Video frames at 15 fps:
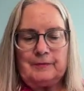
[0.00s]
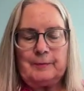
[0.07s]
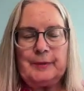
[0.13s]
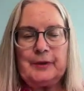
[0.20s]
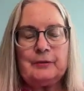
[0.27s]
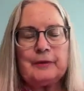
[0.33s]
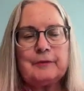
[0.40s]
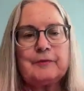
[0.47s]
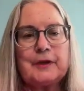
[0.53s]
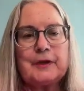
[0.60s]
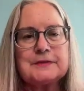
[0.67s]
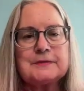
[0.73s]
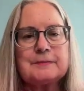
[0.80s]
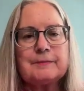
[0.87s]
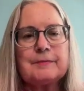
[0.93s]
From here, I've
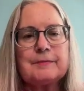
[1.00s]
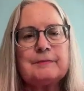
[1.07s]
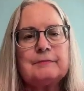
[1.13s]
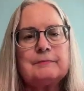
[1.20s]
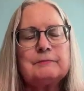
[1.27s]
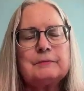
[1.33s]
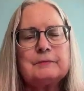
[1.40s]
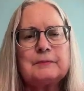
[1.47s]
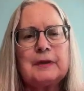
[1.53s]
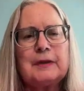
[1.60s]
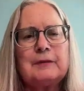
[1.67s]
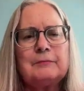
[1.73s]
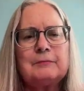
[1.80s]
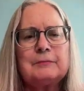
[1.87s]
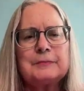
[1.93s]
got some
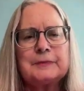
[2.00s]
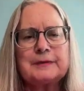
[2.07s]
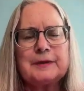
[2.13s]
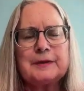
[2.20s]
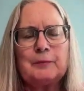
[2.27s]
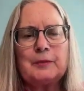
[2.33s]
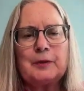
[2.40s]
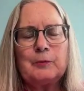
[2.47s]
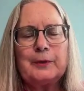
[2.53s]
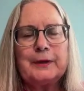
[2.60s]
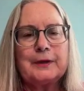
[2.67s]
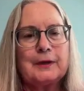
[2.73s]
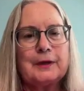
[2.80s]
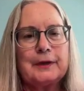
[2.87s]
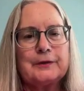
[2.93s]
somewhat
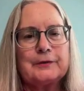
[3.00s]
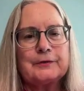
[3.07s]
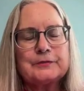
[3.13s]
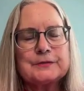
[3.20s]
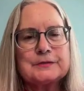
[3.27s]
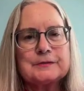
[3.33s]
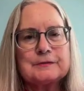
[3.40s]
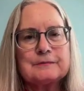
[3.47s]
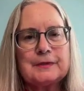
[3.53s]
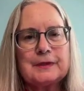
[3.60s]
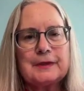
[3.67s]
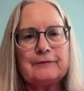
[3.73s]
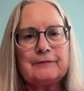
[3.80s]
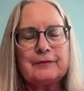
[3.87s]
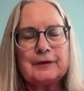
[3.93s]
one-liners
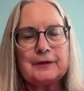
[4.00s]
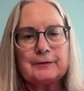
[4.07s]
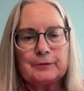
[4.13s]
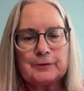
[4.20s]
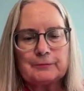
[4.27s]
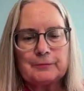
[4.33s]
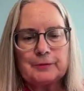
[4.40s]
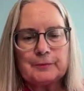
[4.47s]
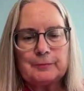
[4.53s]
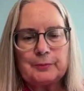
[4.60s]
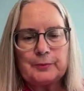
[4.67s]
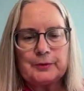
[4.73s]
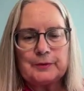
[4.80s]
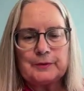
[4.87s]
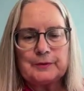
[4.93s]
that I felt were
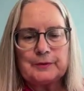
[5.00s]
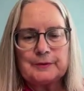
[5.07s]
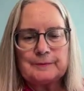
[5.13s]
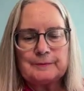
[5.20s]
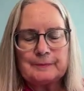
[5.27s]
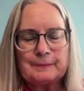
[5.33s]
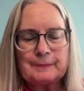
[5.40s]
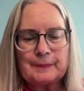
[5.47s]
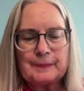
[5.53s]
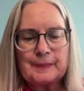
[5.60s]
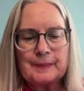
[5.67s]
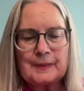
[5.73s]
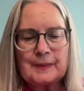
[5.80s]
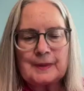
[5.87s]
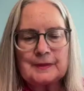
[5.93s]
important.
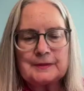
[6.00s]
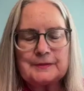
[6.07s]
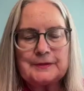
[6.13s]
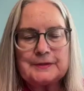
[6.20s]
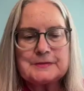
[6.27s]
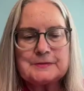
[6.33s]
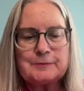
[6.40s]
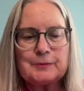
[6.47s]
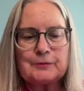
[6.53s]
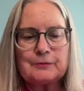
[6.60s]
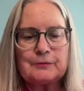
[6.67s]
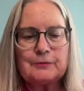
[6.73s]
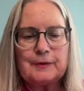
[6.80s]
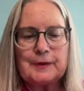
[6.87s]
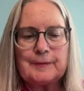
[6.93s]
So let's
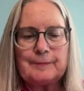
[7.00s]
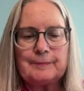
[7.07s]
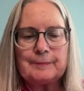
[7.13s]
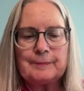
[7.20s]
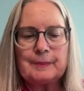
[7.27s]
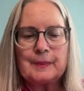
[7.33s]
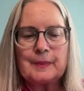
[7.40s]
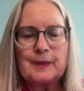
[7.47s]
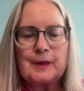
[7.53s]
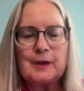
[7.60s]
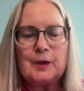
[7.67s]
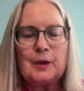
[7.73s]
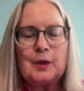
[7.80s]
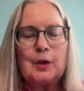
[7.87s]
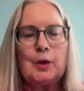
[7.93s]
work through them.
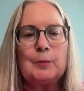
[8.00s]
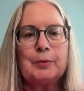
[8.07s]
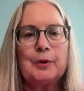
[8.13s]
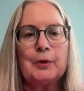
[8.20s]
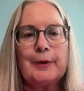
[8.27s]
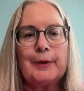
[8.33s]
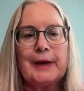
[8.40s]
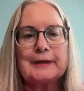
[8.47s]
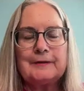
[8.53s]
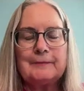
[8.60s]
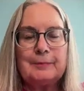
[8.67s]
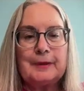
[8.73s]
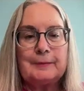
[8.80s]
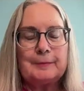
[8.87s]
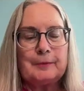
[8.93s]

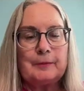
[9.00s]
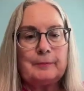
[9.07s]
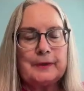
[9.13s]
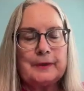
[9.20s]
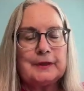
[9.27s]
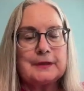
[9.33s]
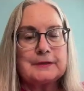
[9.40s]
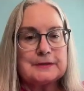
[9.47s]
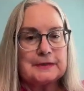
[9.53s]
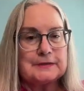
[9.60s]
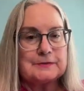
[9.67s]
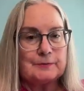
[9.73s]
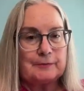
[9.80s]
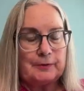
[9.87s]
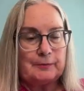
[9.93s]
Proactive people, because
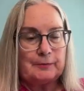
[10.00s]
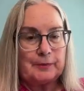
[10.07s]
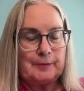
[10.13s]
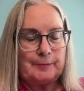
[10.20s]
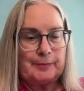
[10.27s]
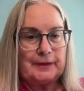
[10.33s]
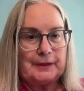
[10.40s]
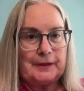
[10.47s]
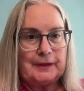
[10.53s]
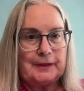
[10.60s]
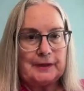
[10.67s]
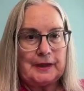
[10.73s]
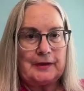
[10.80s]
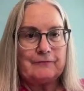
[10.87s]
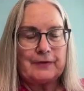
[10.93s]
that's what we want to
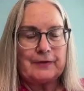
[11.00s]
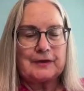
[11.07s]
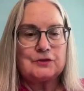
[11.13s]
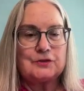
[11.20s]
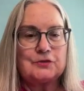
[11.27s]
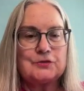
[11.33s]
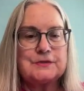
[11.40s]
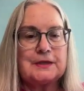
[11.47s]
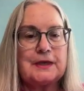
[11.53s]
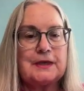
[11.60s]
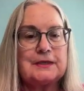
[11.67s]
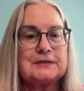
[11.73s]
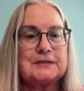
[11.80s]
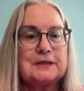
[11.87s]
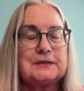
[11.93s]
be. In fact, use
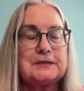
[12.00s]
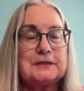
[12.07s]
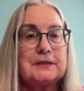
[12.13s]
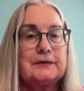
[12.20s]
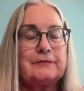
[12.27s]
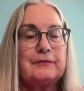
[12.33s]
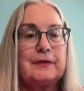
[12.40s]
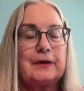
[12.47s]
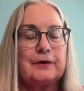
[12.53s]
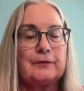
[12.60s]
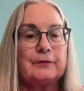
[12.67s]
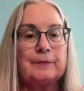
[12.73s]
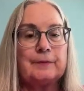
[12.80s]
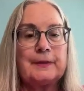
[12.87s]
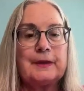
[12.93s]
that as an
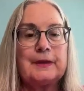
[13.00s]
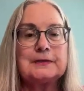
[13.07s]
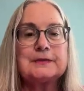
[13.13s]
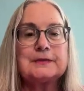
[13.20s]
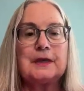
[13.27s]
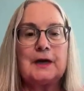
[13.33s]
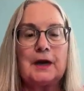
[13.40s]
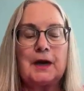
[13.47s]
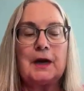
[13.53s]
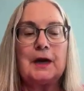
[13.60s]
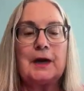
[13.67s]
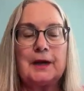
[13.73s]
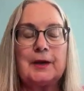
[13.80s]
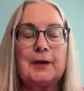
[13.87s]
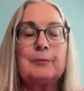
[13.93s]
identifier. Say,
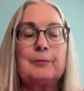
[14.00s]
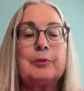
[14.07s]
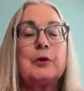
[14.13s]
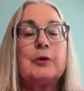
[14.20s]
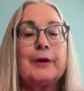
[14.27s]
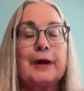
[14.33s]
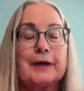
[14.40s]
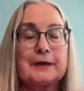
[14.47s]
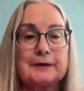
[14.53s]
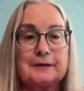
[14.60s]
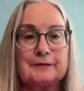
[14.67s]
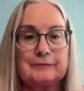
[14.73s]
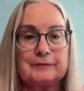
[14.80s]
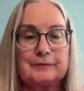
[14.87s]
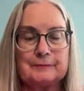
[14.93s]
I am
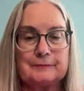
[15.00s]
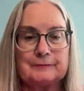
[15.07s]
proactive.